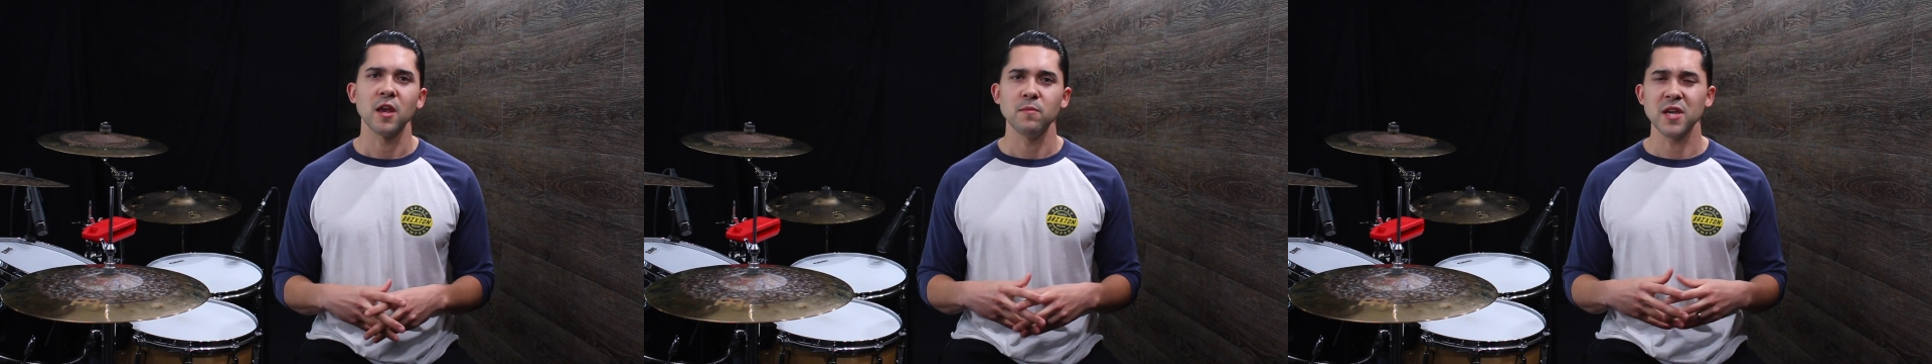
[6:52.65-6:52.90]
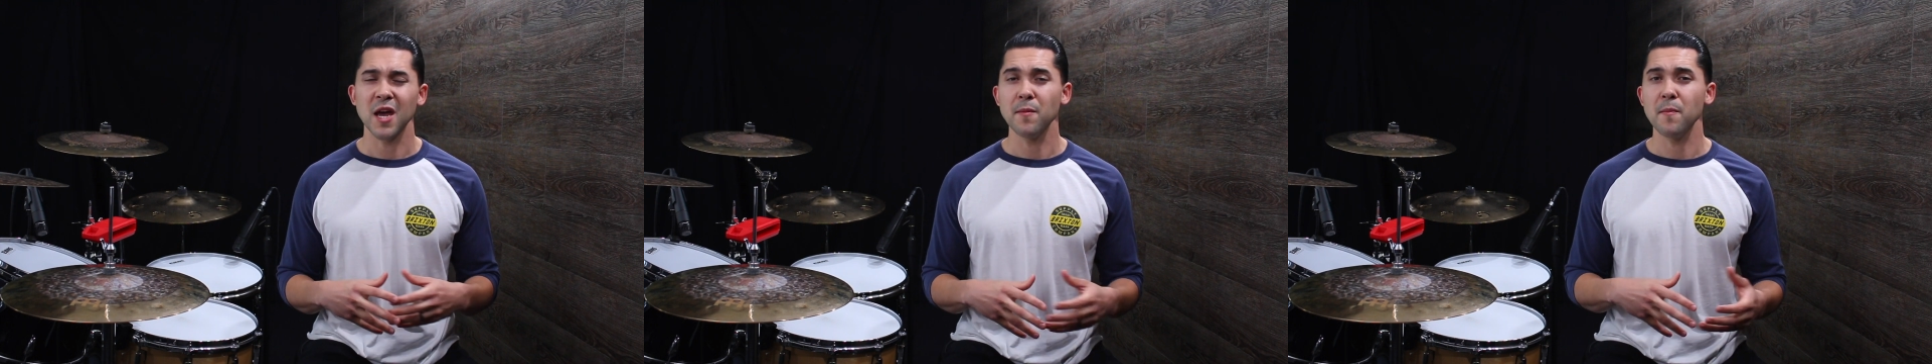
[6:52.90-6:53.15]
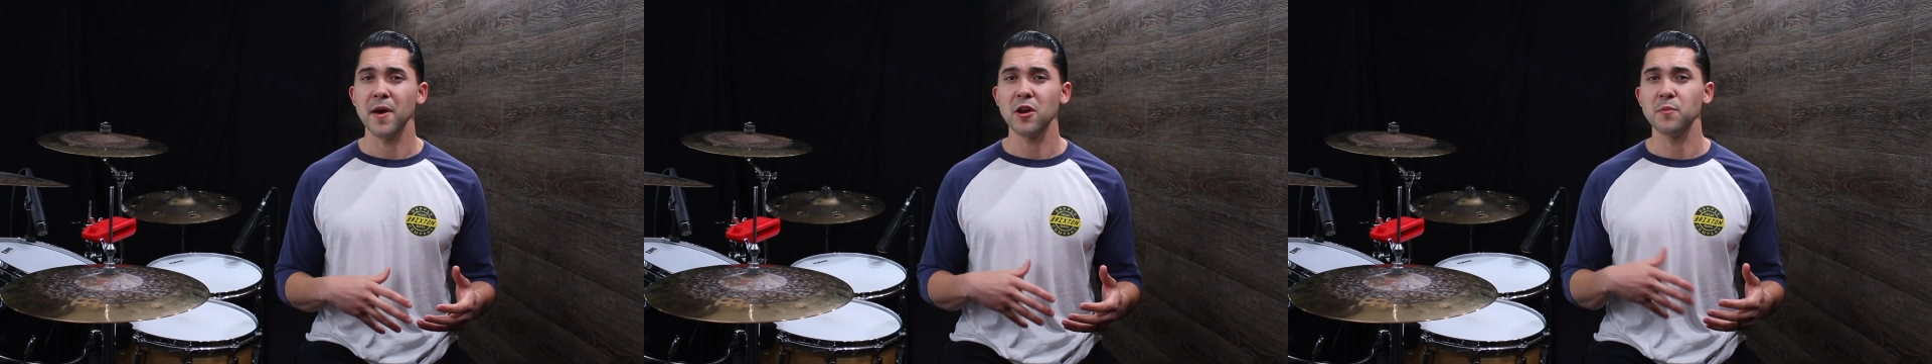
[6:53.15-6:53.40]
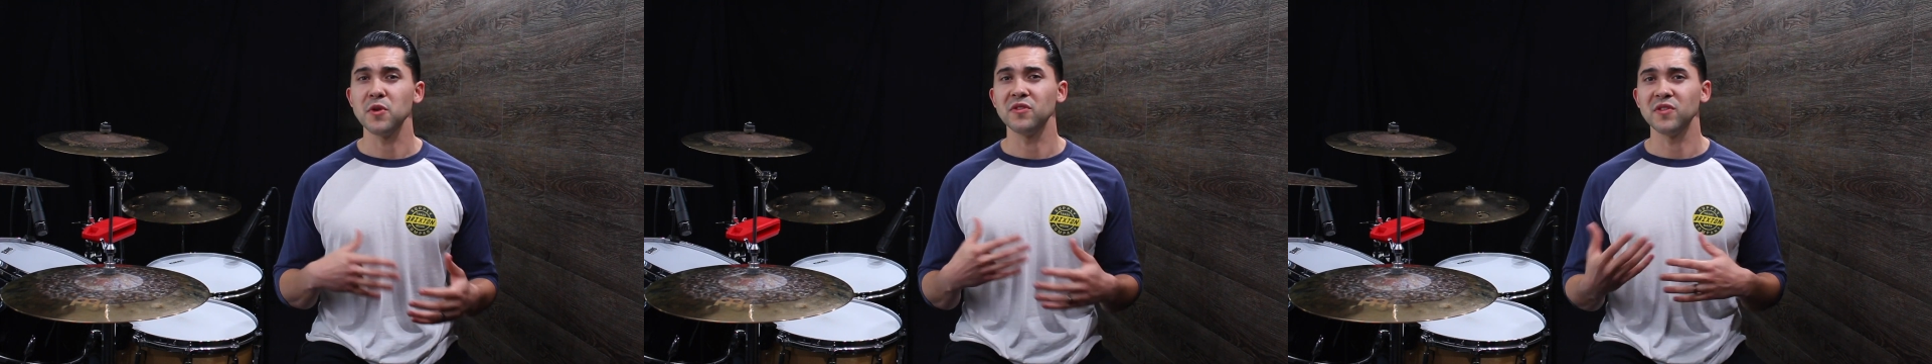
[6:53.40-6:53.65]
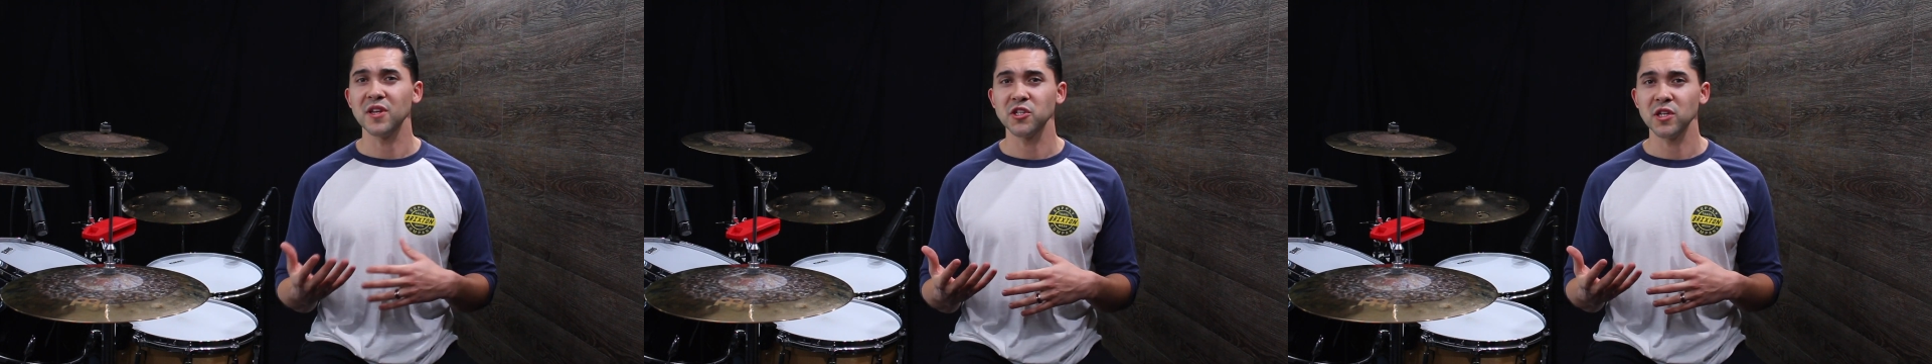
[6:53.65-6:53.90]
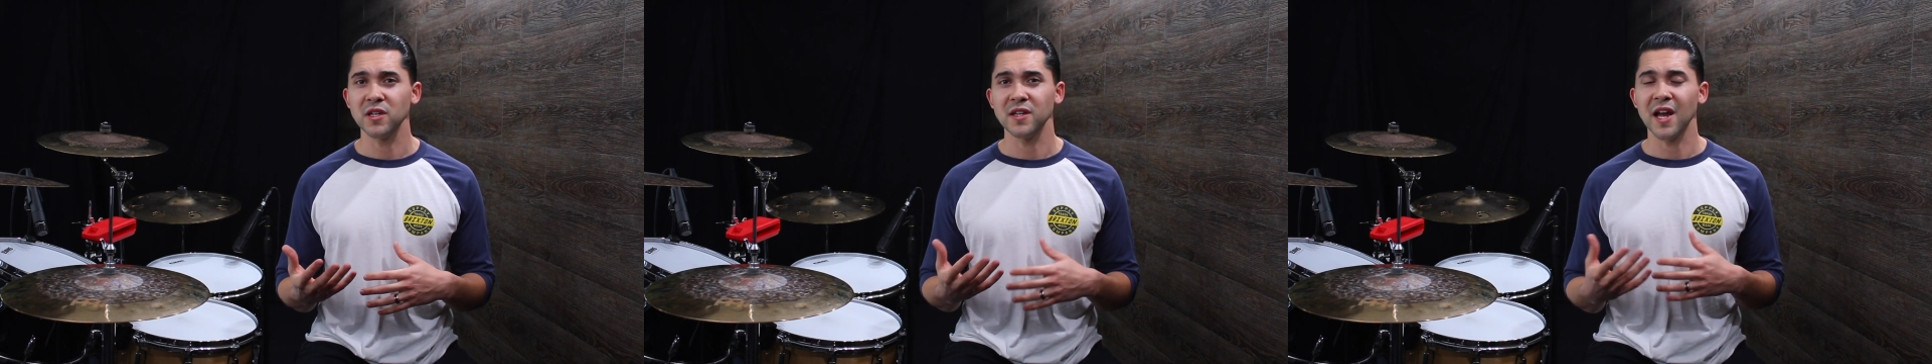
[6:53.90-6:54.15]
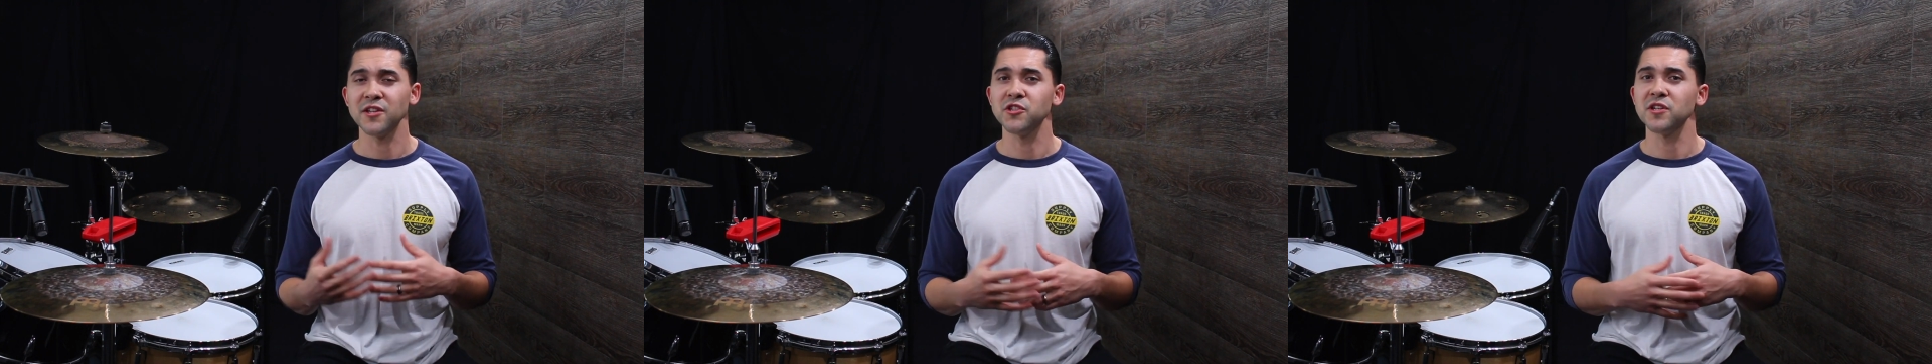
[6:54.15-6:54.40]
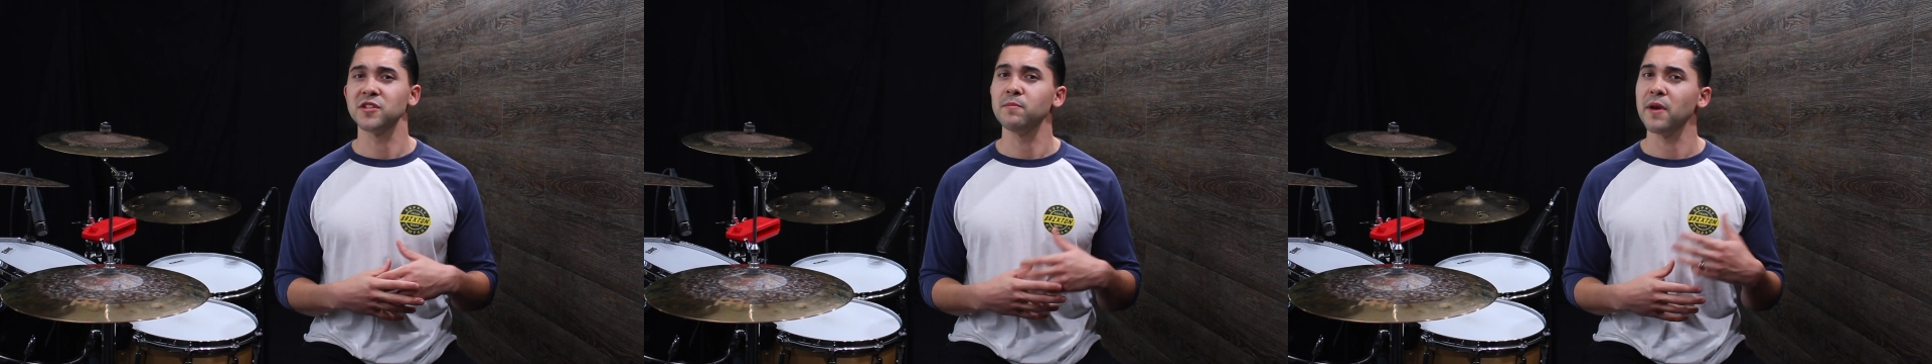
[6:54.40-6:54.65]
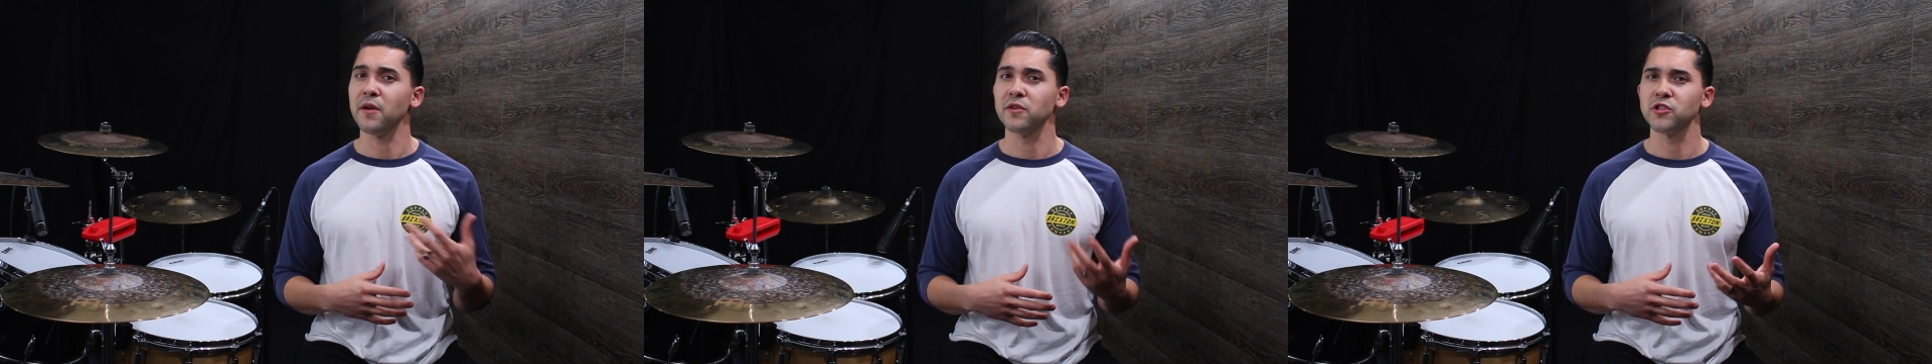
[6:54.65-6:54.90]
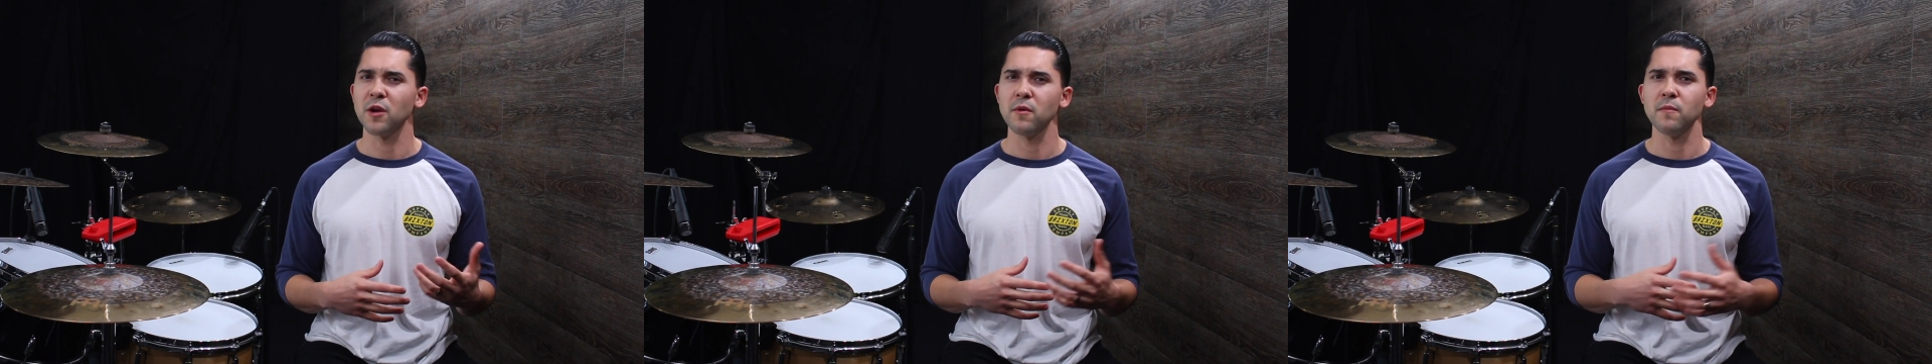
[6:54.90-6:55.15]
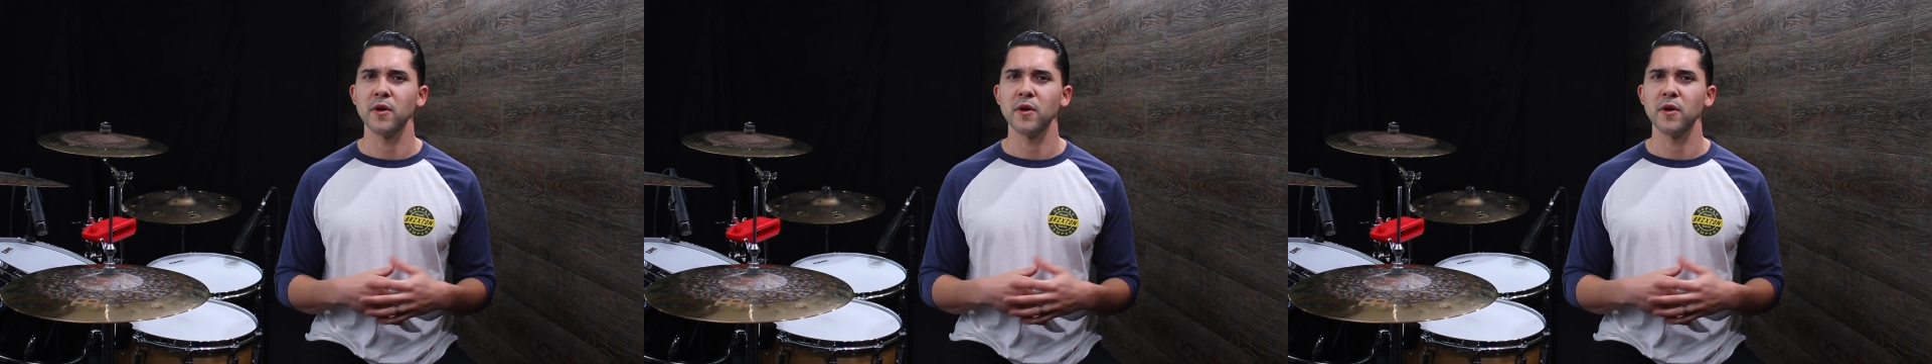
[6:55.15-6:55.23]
become a better musician, not just a better drummer,